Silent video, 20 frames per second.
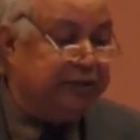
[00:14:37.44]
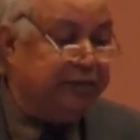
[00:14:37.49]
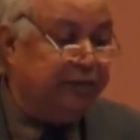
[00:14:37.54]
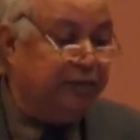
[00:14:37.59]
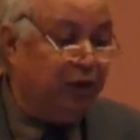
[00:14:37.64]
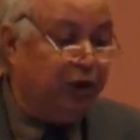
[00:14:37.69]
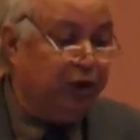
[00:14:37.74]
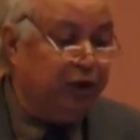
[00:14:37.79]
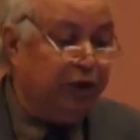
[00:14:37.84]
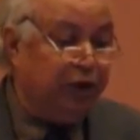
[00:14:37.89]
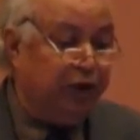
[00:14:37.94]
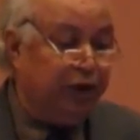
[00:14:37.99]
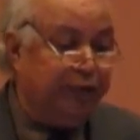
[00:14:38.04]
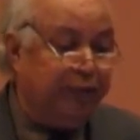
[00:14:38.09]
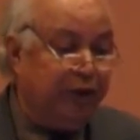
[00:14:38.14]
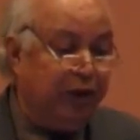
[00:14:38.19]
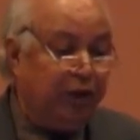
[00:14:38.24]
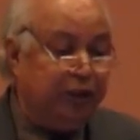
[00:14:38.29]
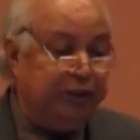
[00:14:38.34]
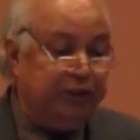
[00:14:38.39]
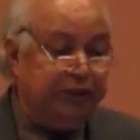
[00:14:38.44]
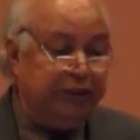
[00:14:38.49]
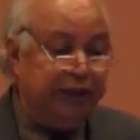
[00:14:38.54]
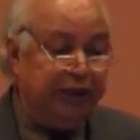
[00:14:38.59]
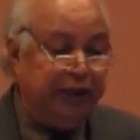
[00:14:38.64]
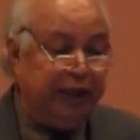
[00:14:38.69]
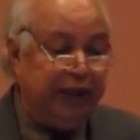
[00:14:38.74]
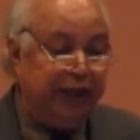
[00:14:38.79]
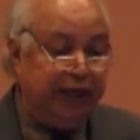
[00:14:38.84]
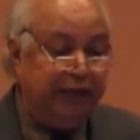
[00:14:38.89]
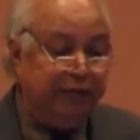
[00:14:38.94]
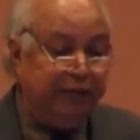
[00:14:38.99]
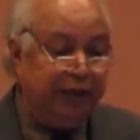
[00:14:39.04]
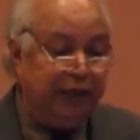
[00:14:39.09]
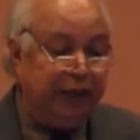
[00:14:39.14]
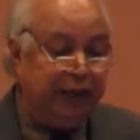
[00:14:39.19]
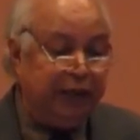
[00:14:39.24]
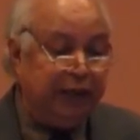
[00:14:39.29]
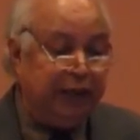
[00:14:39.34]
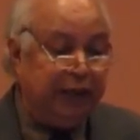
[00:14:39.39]
molecular biology,
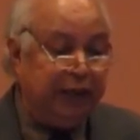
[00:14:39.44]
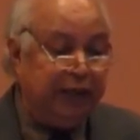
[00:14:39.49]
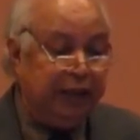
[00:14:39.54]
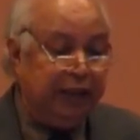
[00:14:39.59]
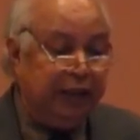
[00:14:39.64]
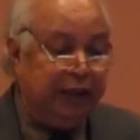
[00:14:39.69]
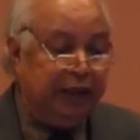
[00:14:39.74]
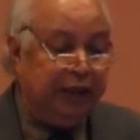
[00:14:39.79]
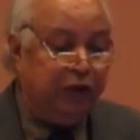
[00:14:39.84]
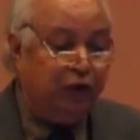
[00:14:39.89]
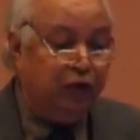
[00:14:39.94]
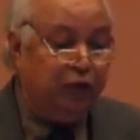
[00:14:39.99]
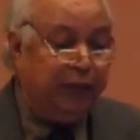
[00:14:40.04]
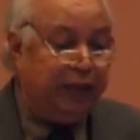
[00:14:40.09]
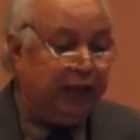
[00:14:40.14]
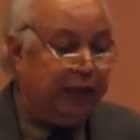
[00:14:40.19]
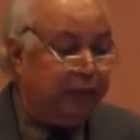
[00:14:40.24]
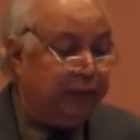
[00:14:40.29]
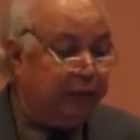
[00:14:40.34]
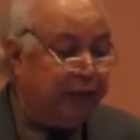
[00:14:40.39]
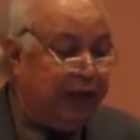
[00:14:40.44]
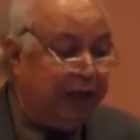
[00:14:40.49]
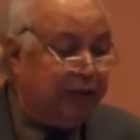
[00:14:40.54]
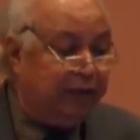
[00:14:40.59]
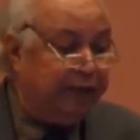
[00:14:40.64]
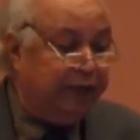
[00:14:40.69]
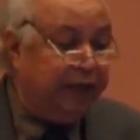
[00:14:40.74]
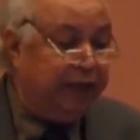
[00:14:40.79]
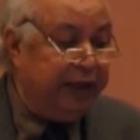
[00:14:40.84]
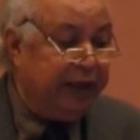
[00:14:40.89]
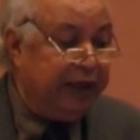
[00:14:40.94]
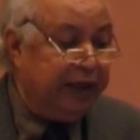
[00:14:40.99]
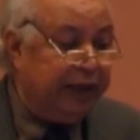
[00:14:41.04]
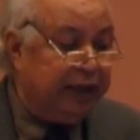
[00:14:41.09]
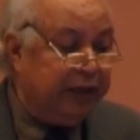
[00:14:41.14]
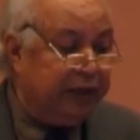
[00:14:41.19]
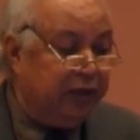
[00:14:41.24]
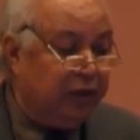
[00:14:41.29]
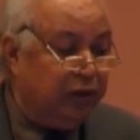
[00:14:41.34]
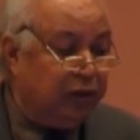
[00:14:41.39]
animal and human and plant breeding
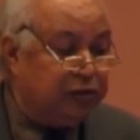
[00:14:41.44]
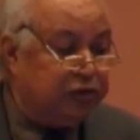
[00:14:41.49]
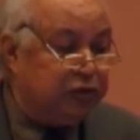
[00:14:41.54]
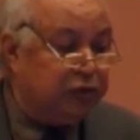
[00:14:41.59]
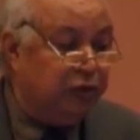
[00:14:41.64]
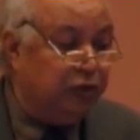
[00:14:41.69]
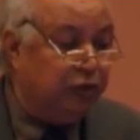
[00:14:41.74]
and also